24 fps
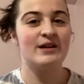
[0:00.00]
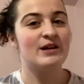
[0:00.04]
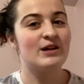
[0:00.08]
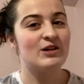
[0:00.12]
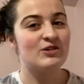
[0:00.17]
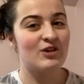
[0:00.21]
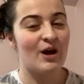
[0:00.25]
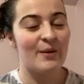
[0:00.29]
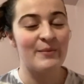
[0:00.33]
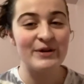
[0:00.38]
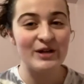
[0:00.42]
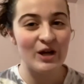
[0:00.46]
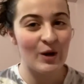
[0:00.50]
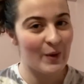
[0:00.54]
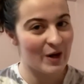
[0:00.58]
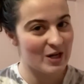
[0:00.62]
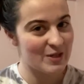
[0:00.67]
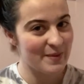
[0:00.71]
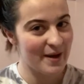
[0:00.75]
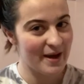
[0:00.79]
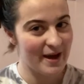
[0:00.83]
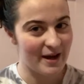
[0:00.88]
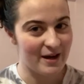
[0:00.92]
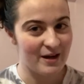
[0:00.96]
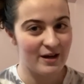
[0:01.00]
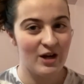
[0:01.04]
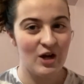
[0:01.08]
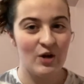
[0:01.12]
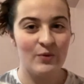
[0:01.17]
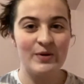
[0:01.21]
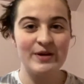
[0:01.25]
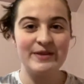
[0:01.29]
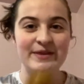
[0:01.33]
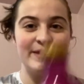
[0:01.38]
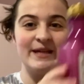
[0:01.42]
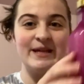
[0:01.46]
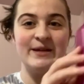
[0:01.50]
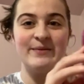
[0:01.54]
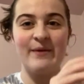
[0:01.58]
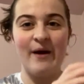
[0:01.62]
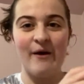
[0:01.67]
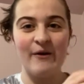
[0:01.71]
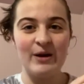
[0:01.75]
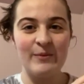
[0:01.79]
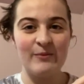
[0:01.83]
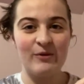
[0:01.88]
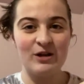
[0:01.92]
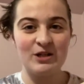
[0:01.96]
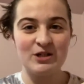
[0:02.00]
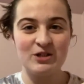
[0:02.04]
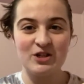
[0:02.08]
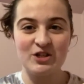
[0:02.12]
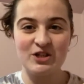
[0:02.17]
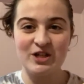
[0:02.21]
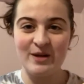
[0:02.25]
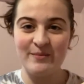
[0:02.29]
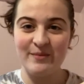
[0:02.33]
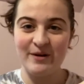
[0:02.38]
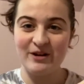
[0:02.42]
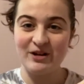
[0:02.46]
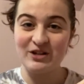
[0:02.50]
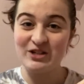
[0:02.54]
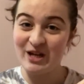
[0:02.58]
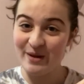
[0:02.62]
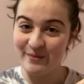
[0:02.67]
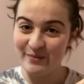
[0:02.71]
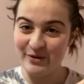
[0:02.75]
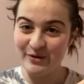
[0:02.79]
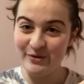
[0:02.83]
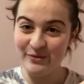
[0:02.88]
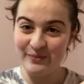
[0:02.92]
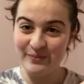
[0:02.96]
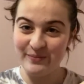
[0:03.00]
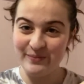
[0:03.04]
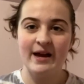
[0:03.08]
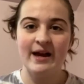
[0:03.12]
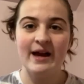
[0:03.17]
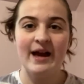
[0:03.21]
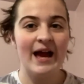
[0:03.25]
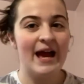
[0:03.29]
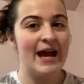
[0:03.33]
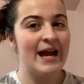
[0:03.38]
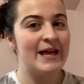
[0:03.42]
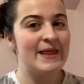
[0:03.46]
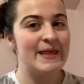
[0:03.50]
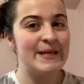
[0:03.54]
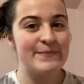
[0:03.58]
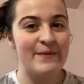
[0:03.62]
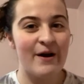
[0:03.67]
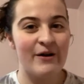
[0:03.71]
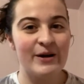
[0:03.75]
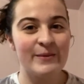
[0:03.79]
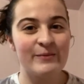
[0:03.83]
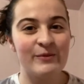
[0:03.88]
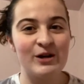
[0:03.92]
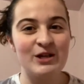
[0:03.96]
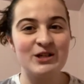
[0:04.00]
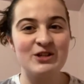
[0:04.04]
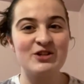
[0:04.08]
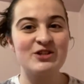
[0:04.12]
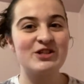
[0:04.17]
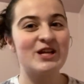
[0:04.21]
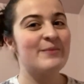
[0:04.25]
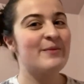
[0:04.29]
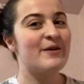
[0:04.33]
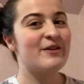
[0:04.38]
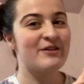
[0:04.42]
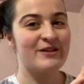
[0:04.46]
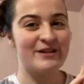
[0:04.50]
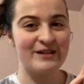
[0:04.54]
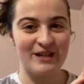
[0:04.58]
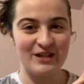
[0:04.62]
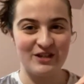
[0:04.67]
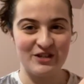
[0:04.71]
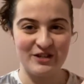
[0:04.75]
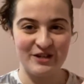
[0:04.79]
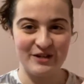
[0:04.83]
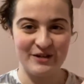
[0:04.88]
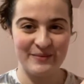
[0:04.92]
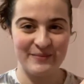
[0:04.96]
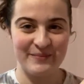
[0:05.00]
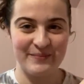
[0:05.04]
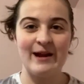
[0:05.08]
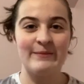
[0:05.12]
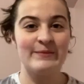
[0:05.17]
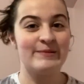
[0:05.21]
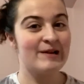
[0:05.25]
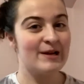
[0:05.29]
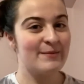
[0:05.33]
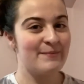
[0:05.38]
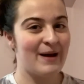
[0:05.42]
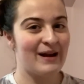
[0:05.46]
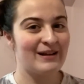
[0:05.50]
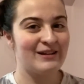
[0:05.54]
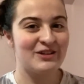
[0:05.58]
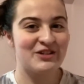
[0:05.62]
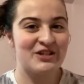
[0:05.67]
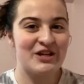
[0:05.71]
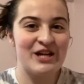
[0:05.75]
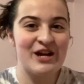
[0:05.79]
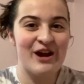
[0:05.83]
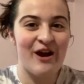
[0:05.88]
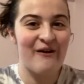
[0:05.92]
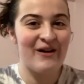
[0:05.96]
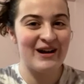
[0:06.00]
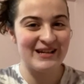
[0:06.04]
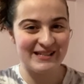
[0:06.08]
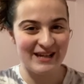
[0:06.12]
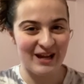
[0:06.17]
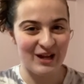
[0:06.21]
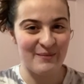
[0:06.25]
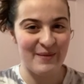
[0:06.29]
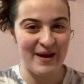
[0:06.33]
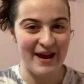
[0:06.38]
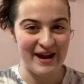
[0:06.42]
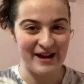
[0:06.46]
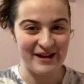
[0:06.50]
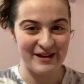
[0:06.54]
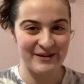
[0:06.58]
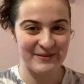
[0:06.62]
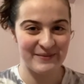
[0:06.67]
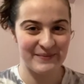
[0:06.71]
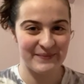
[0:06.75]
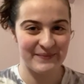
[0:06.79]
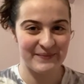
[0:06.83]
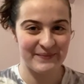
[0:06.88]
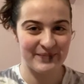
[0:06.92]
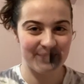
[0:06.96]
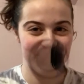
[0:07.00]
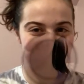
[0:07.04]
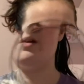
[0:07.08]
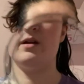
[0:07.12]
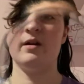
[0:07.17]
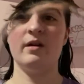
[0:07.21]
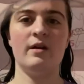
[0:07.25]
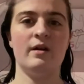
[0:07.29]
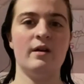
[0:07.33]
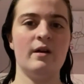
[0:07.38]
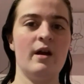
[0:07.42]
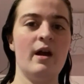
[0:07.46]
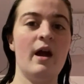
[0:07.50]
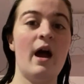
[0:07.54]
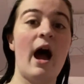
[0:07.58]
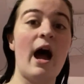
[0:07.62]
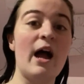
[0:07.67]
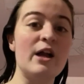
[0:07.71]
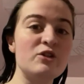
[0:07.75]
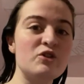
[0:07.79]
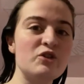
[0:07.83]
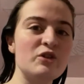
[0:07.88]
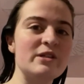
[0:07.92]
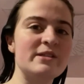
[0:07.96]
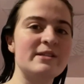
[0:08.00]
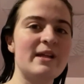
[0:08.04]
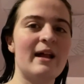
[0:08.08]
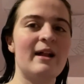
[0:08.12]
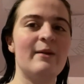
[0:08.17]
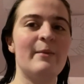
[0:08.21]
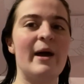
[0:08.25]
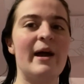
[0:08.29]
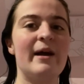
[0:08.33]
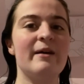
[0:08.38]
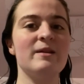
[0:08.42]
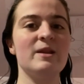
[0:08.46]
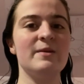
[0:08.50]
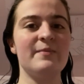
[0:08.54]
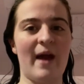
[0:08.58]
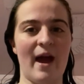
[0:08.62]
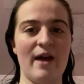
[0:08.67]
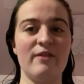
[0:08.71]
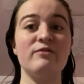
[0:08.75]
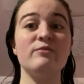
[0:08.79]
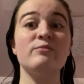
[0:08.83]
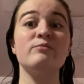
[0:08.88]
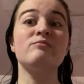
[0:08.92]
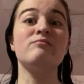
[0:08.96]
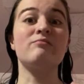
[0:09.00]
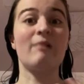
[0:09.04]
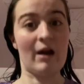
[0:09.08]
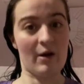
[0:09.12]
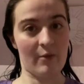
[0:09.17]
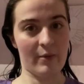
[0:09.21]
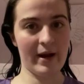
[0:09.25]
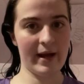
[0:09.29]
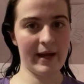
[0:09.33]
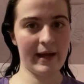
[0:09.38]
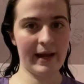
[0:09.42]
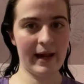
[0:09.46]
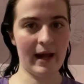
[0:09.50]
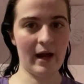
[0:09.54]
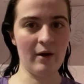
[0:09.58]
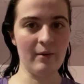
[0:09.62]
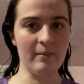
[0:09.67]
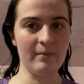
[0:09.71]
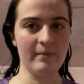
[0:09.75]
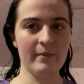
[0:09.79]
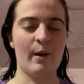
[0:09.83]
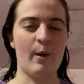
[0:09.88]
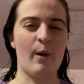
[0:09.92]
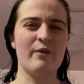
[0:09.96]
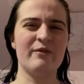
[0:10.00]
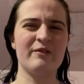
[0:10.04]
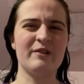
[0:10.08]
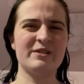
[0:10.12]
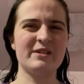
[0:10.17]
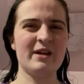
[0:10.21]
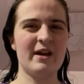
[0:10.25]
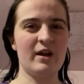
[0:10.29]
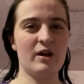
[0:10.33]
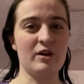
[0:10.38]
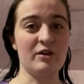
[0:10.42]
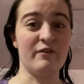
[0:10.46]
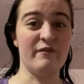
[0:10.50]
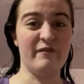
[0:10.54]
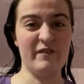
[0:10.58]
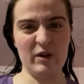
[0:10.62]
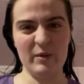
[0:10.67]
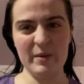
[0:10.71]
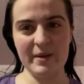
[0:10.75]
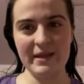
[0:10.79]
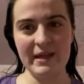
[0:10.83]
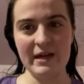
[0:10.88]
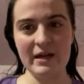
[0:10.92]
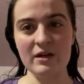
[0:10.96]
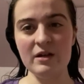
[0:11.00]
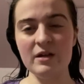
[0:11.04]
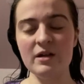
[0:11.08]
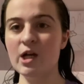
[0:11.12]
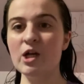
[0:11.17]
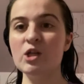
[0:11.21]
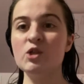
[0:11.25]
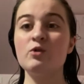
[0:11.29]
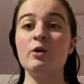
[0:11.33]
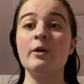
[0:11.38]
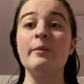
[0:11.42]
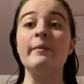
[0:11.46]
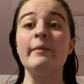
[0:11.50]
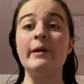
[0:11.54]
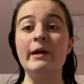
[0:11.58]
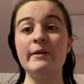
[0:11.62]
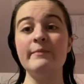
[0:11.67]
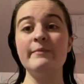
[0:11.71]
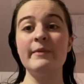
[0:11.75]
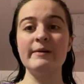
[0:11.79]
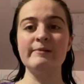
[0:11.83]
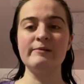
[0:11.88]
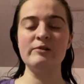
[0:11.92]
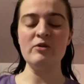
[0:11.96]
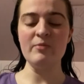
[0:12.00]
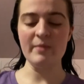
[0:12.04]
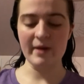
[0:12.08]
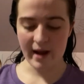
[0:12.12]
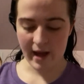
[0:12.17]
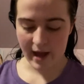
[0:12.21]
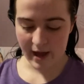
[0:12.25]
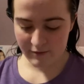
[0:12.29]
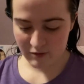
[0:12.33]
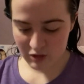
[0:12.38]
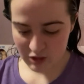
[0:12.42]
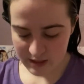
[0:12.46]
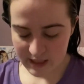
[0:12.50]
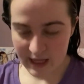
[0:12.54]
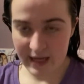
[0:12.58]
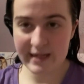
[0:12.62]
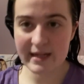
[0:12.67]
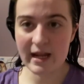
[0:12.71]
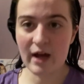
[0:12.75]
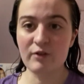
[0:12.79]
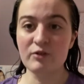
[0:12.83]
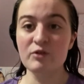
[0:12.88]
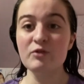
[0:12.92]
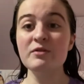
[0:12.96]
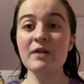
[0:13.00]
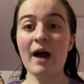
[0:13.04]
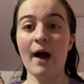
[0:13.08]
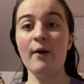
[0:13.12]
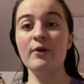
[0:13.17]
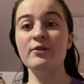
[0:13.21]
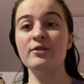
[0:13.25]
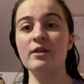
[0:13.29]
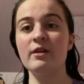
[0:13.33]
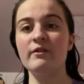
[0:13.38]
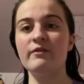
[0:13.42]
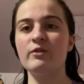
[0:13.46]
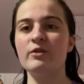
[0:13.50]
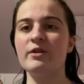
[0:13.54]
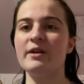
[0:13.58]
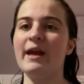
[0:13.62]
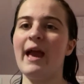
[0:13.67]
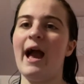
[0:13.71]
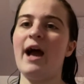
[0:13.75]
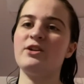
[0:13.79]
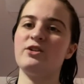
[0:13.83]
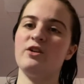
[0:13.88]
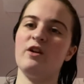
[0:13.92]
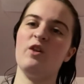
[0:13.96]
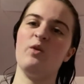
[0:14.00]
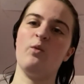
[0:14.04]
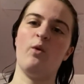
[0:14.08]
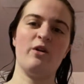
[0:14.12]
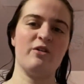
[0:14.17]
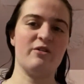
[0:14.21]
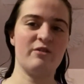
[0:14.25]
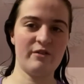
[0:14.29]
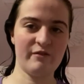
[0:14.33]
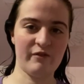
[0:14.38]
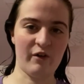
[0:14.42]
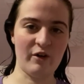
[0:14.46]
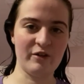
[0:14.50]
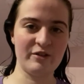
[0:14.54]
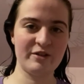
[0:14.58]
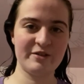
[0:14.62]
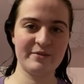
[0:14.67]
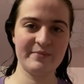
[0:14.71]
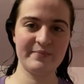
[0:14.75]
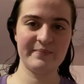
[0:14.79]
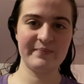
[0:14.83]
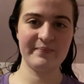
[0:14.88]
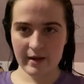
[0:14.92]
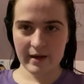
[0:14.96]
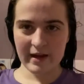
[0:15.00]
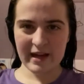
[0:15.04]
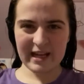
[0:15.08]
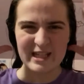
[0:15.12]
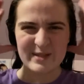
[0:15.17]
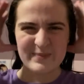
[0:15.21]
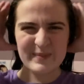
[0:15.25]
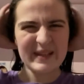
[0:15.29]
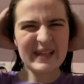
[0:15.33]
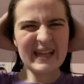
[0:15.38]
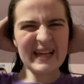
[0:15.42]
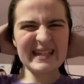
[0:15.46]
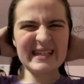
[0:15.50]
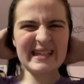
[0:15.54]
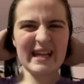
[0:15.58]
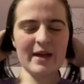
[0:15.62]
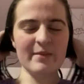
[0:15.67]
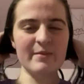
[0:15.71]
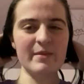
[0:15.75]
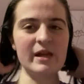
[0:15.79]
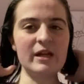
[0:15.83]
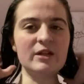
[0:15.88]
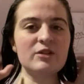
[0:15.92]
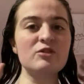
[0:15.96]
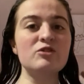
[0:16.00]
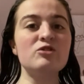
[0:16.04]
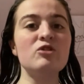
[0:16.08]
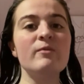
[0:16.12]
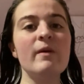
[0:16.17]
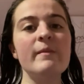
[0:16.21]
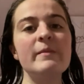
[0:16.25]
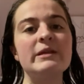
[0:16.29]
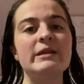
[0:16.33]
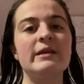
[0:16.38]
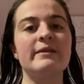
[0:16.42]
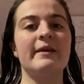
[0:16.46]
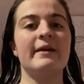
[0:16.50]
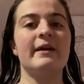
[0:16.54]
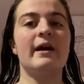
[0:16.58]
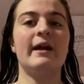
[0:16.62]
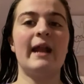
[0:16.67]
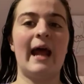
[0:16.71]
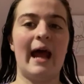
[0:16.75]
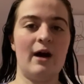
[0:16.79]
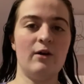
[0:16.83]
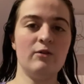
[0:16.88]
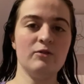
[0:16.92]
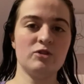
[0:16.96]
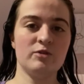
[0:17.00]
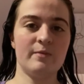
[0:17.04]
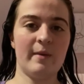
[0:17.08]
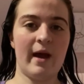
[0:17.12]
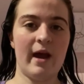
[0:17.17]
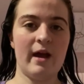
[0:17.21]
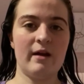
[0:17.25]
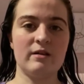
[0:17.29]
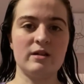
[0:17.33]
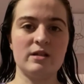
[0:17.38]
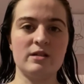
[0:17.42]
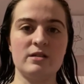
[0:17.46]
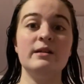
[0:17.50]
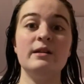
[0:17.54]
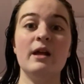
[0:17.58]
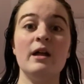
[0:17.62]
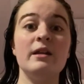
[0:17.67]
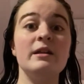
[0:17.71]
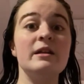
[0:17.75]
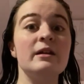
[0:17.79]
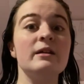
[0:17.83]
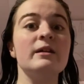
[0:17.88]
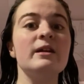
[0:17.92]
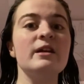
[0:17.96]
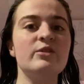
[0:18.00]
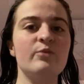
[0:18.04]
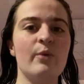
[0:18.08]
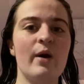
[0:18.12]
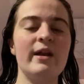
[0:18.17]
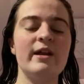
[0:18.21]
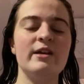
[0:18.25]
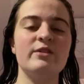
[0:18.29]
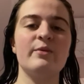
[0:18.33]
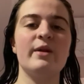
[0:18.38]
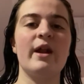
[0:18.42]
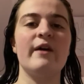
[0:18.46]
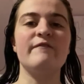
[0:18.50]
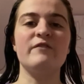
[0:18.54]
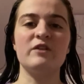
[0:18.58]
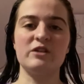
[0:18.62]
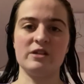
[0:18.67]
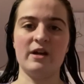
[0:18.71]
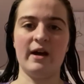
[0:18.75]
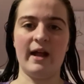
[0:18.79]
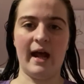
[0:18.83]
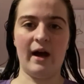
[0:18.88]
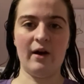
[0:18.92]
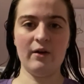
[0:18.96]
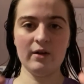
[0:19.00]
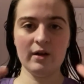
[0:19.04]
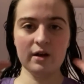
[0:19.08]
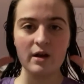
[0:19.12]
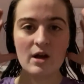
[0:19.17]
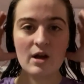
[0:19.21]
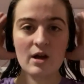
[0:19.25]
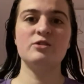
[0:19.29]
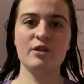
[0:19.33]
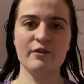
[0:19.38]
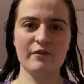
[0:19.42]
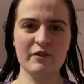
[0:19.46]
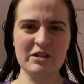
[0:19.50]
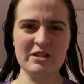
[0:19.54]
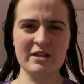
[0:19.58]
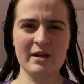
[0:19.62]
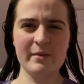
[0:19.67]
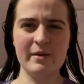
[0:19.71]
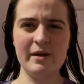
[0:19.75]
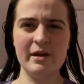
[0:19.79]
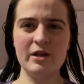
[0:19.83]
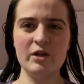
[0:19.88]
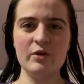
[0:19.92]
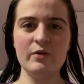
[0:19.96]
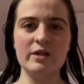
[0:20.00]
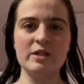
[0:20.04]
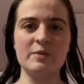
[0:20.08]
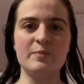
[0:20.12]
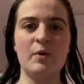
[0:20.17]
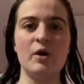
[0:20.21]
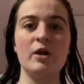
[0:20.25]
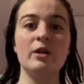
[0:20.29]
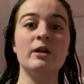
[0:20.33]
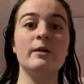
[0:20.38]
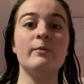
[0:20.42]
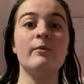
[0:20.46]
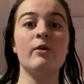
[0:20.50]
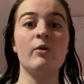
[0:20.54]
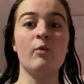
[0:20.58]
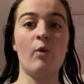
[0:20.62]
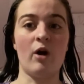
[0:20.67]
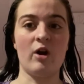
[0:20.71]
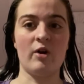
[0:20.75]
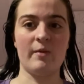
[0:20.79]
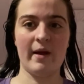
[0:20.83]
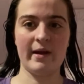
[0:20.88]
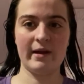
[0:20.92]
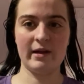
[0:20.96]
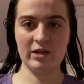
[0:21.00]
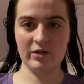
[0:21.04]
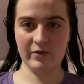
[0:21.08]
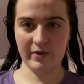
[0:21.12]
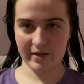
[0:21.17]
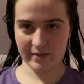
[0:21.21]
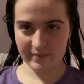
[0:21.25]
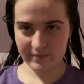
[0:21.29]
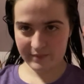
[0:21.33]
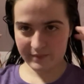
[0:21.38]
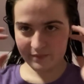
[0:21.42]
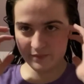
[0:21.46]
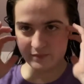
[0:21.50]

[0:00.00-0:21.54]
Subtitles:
So I'm gonna go wash my hair with the Maui Moisture Shea Butter Shampoo and the Maui Moisture Shea Butter Conditioner. And I'll be right back to show you how I style my hair. I usually style my hair in the bathroom right when I get out. However, it's kind of hard to film in there, so I'm in my room and I have just laid down 2 towels on the floor to catch all the water that falls. It's been like 10 minutes or so maybe since I got out, so my hair is not nearly as wet as when I first got out. So the first thing I'm going to do is put a little more water back into it. I'm